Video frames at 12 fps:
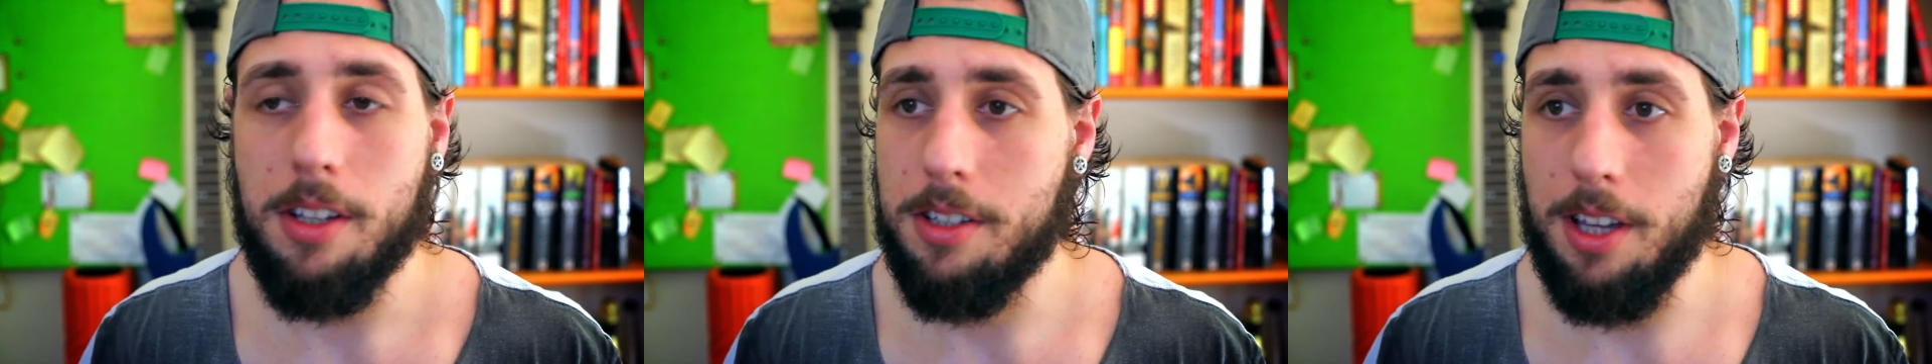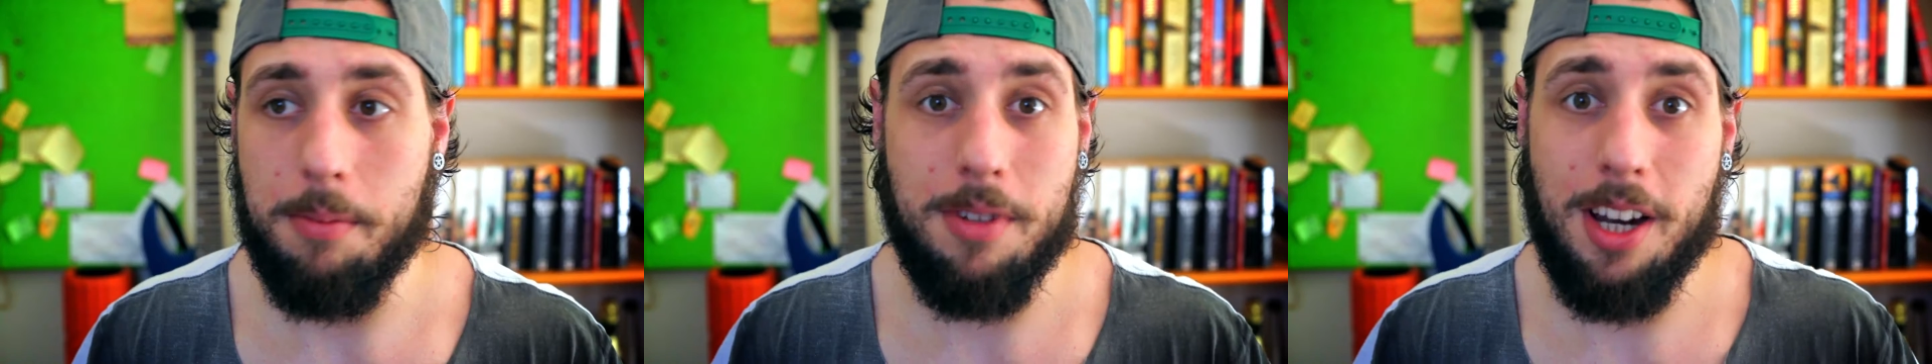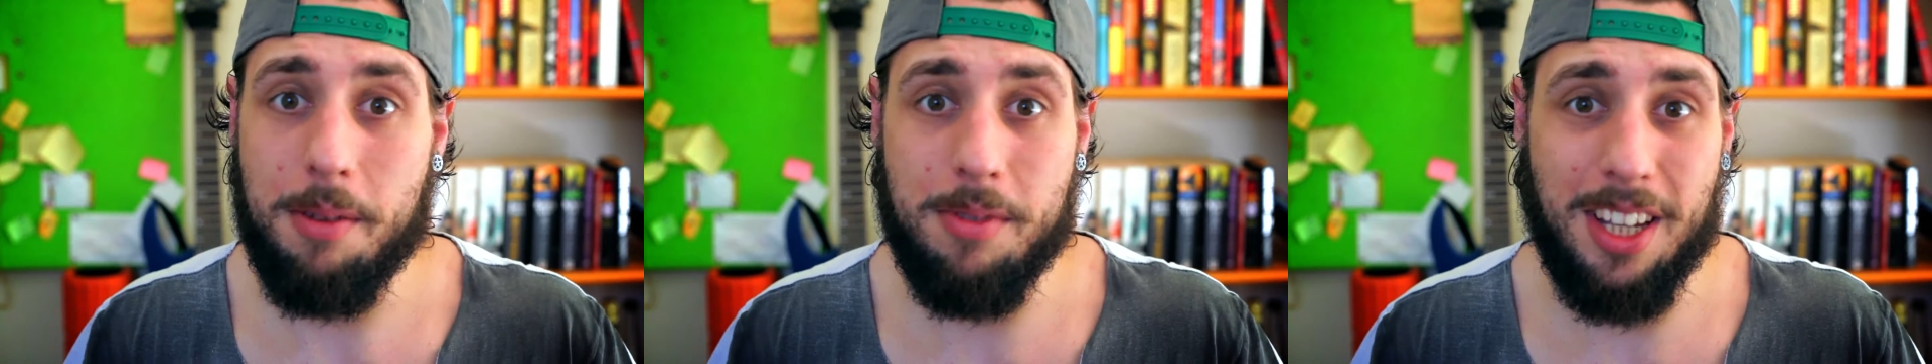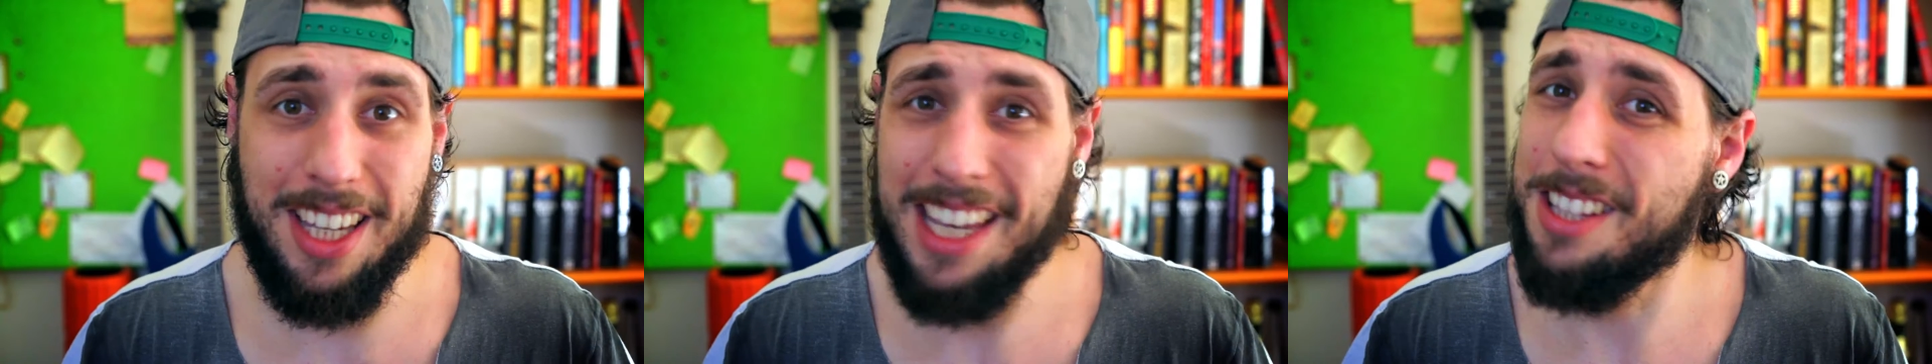sometimes
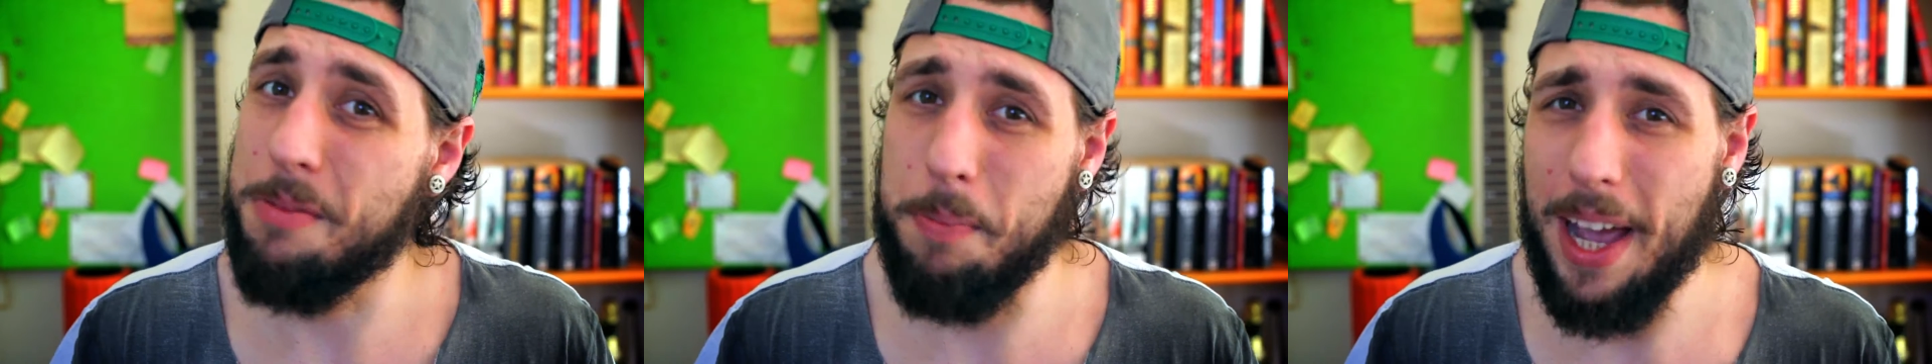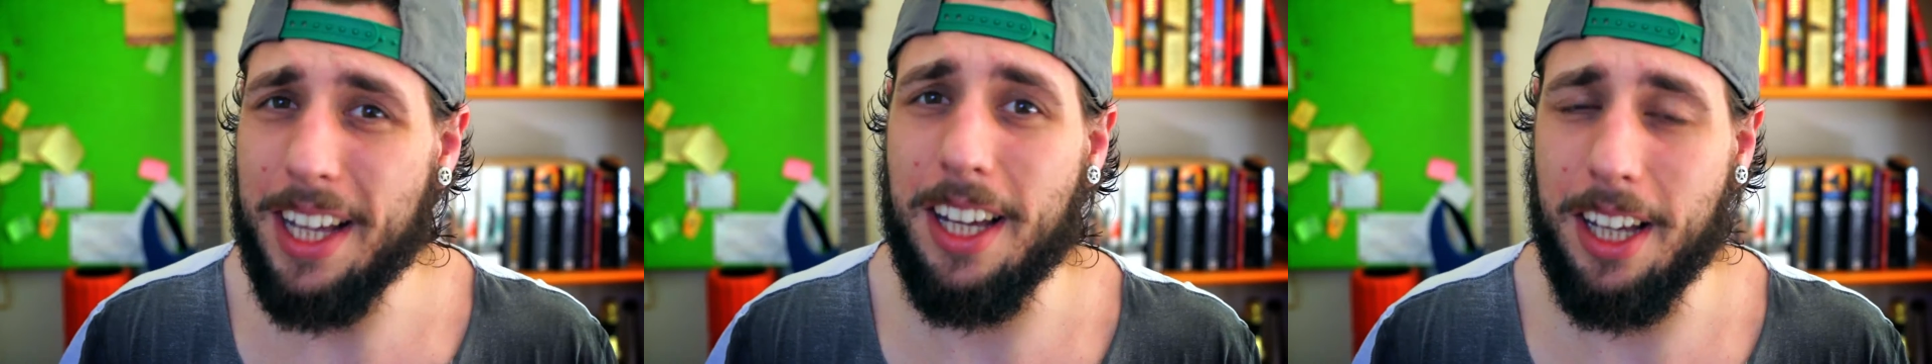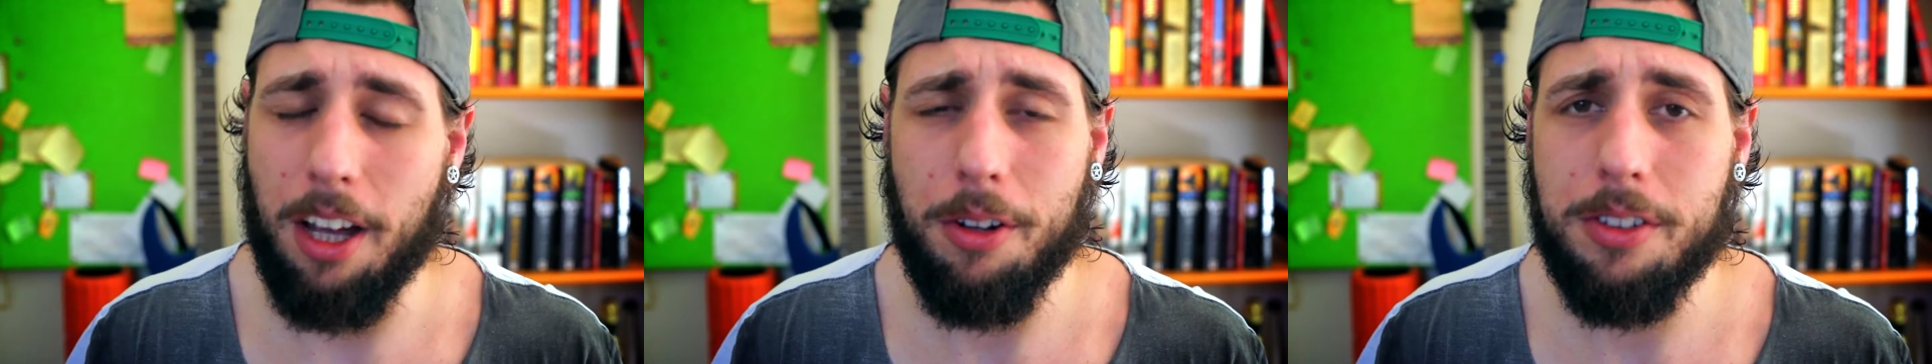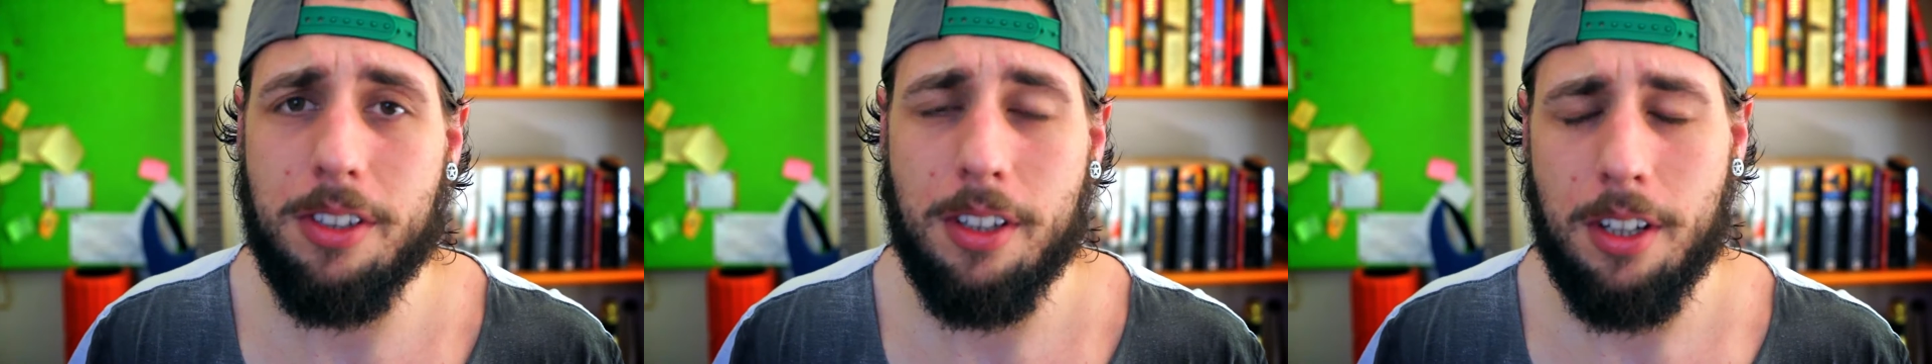a kid's bank
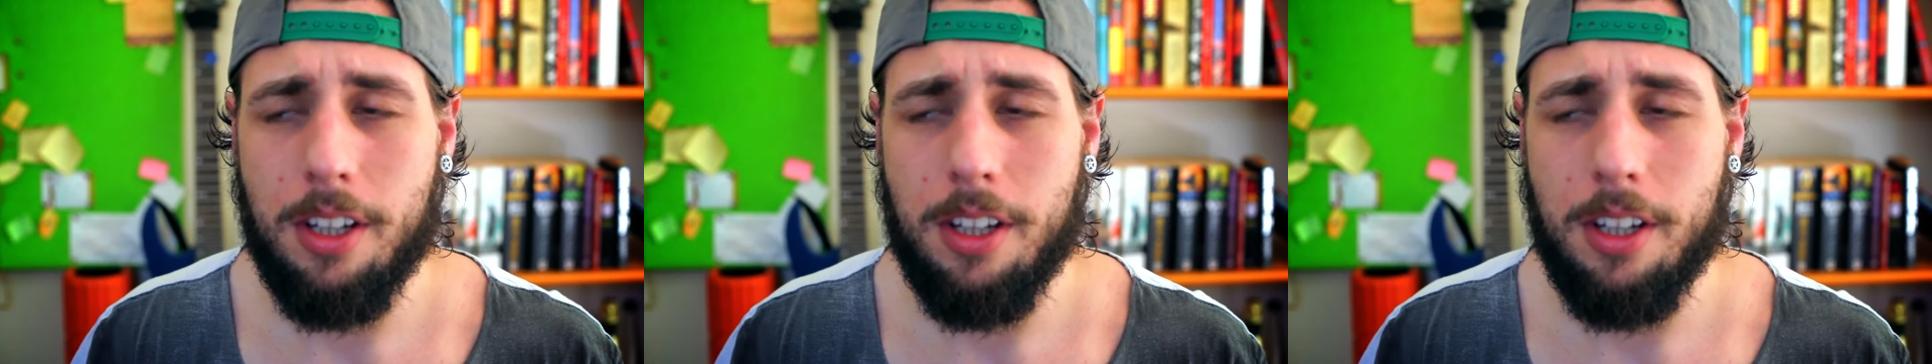account,